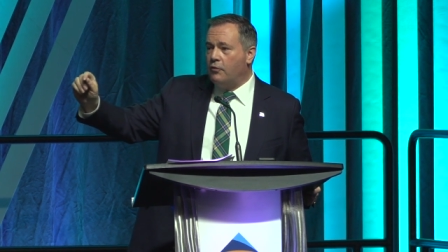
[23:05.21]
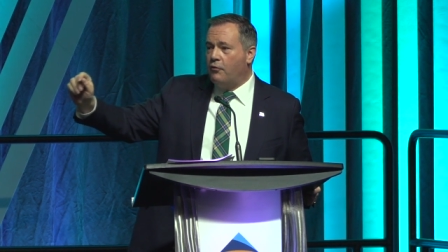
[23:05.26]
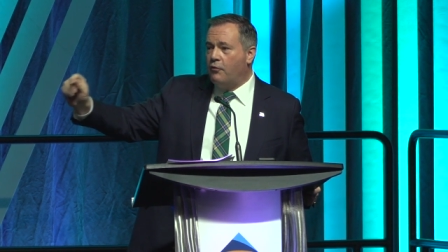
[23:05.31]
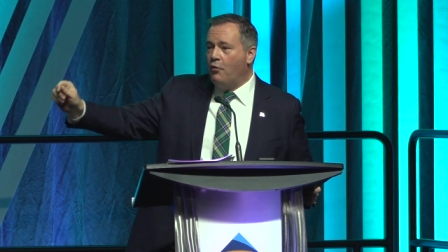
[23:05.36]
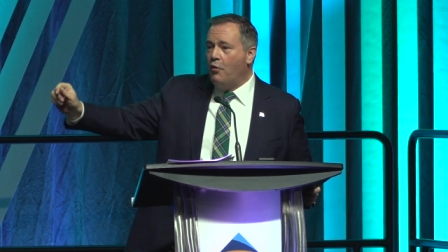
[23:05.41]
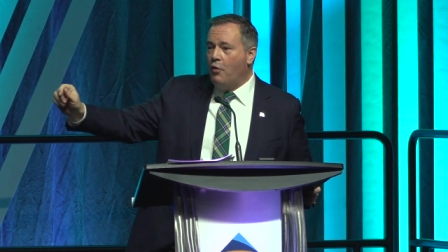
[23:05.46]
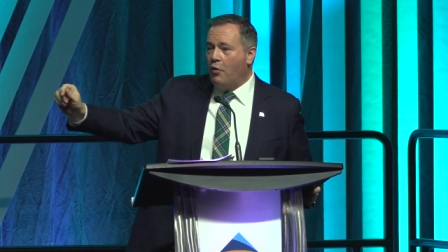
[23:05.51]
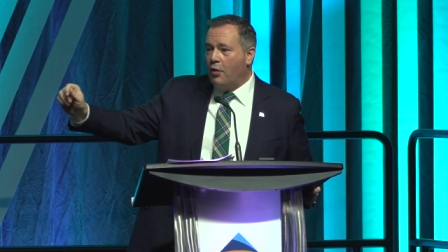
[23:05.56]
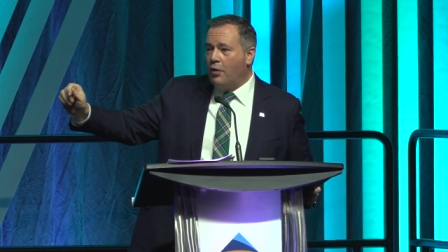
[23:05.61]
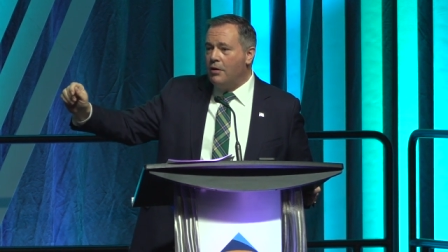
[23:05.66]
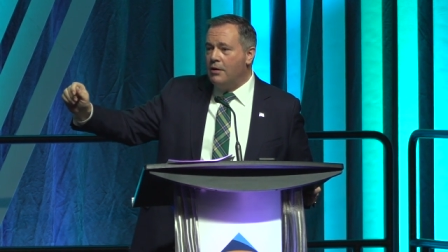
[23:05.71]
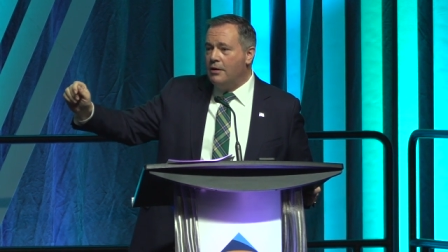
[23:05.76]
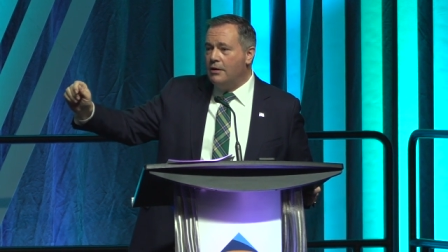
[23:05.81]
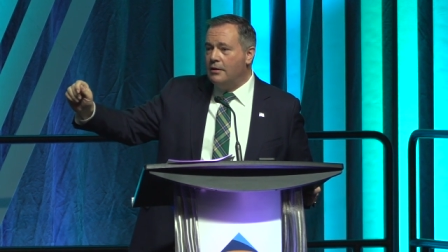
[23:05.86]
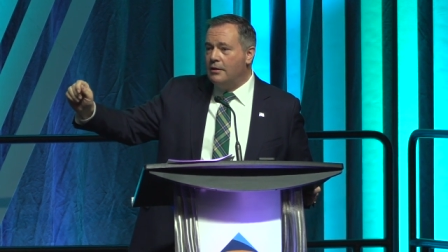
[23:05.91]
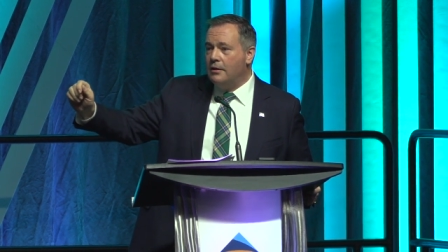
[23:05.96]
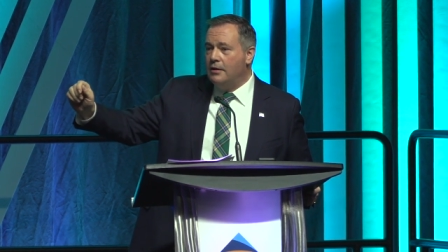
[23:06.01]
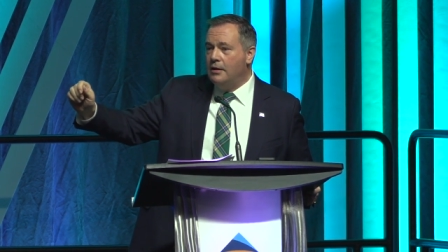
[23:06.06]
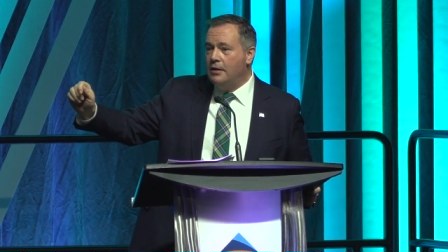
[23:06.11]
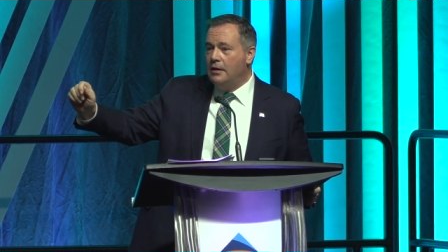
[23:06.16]
for
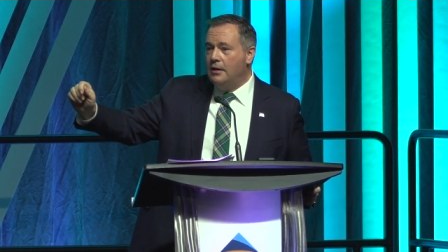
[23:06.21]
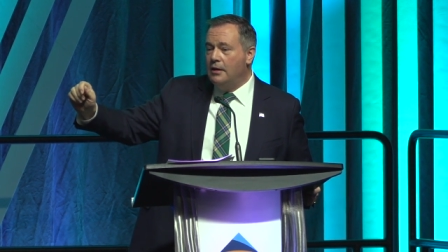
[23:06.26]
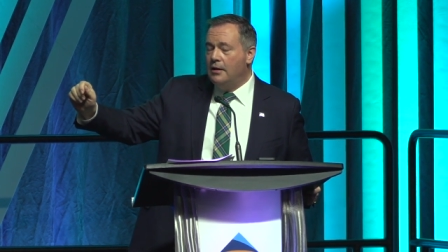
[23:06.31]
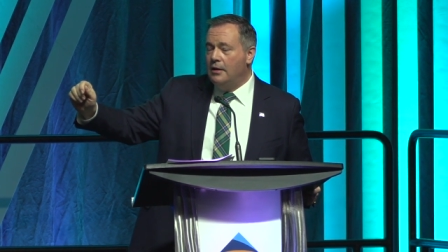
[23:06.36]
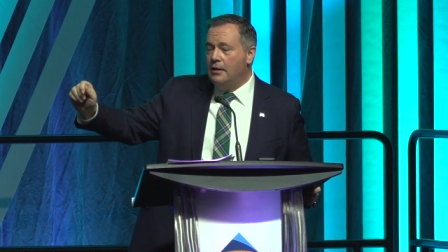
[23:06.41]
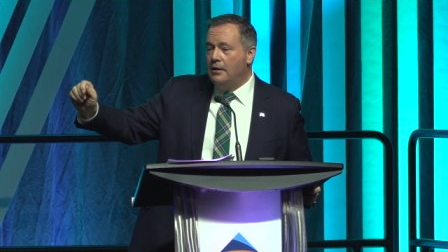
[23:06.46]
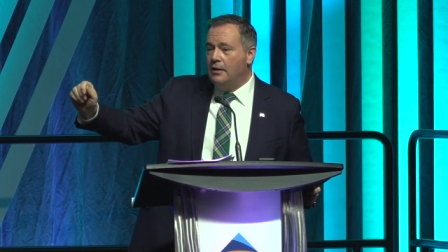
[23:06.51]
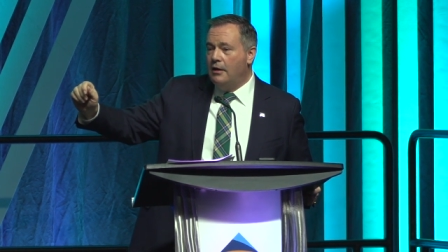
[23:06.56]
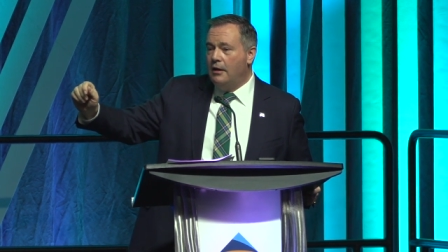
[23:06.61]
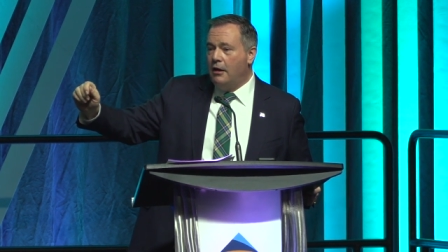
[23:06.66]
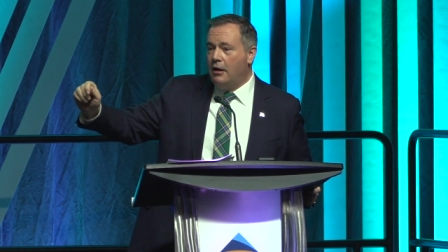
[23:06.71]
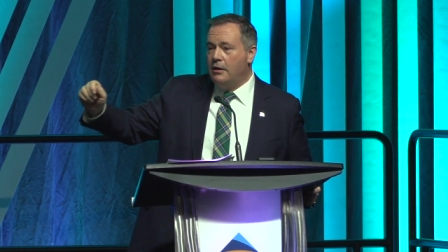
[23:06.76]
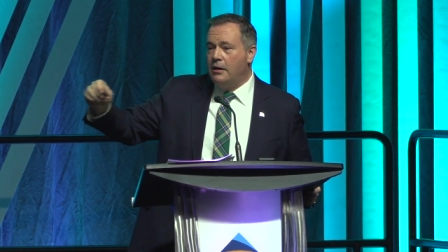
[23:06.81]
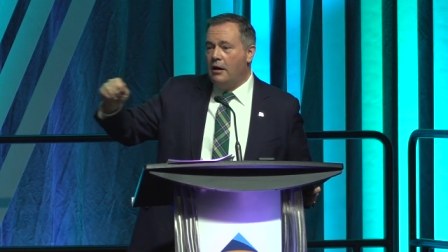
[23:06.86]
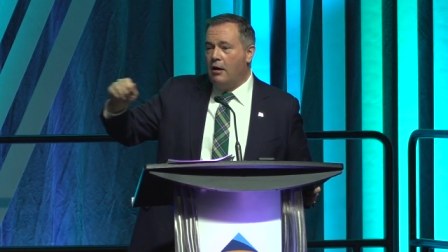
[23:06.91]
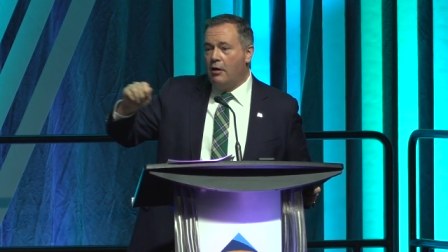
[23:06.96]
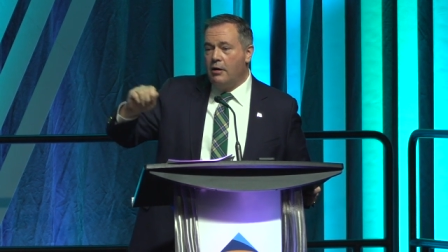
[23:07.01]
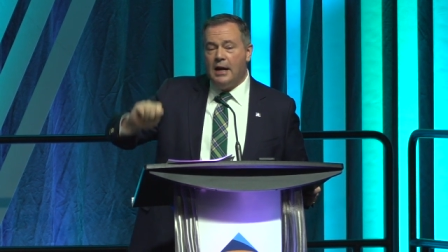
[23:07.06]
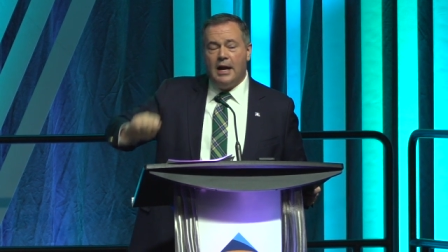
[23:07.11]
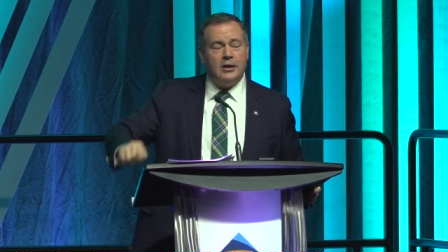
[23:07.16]
our,
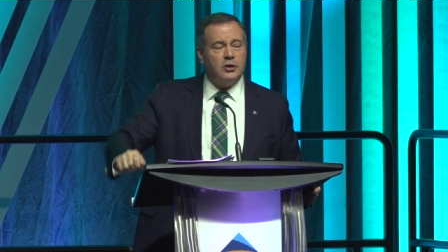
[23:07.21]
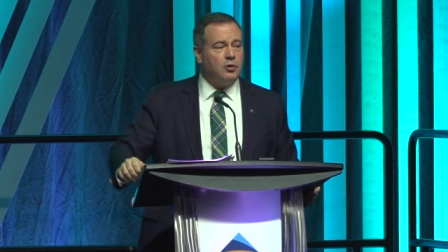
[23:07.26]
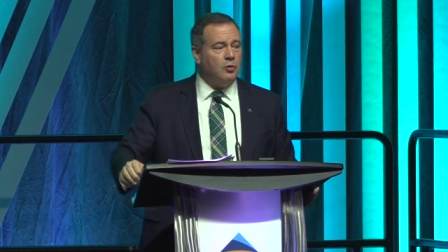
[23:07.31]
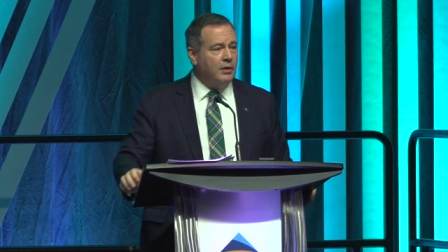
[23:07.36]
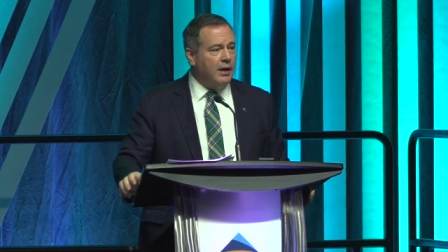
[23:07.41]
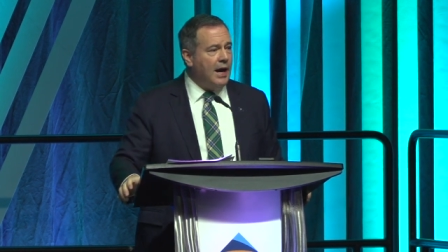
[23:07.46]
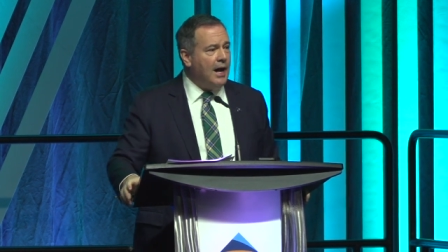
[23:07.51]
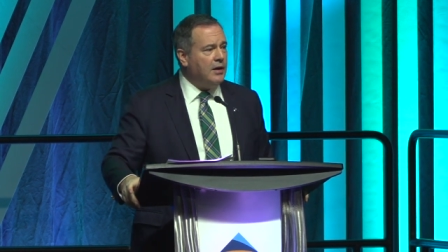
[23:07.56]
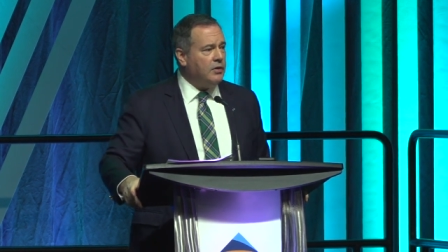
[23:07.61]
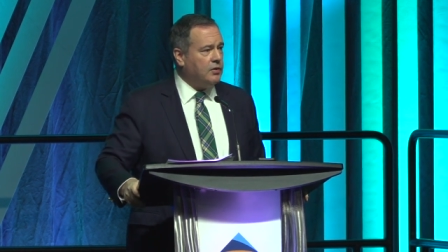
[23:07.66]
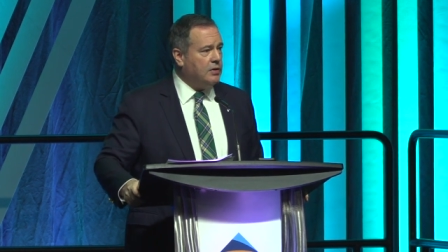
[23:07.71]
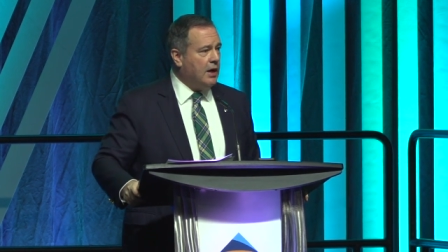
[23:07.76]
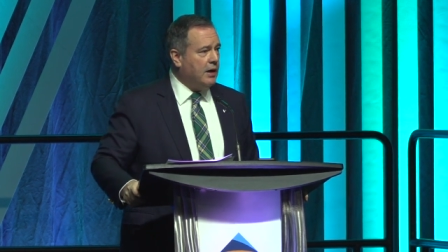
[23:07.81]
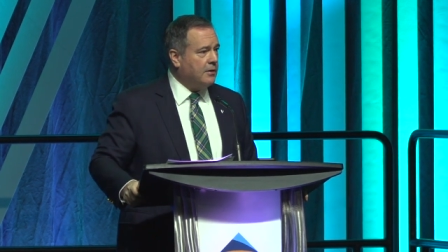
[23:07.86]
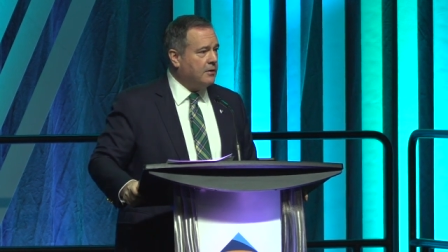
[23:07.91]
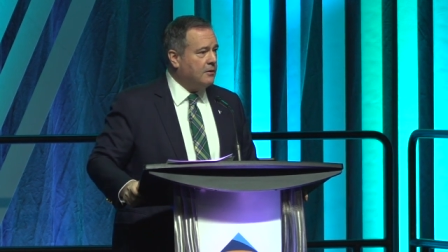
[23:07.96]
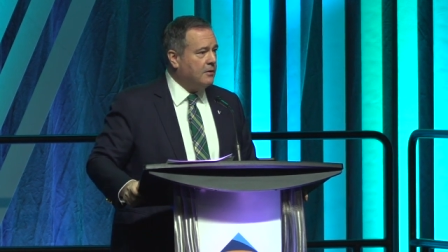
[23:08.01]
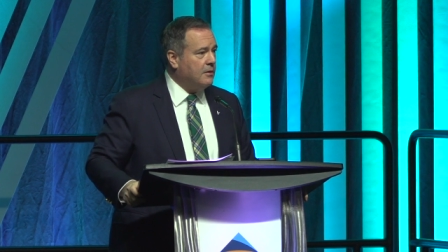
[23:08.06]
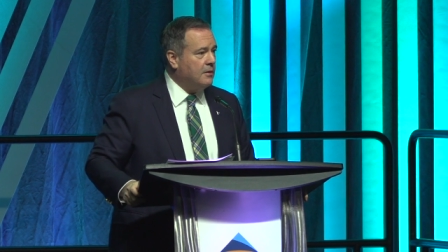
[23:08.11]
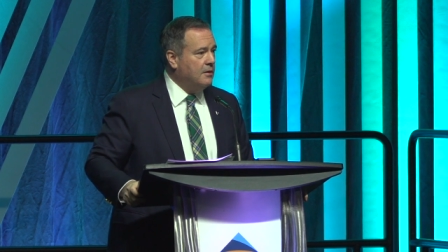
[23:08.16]
our natural gas
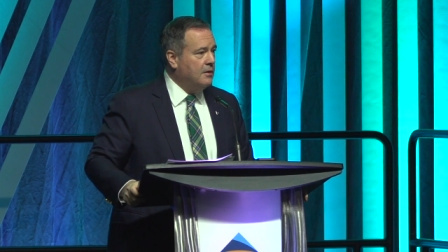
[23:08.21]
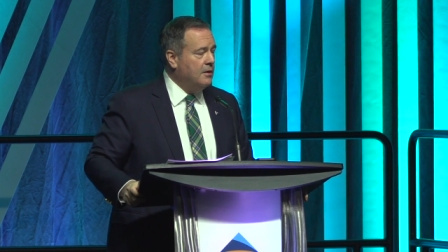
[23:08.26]
sector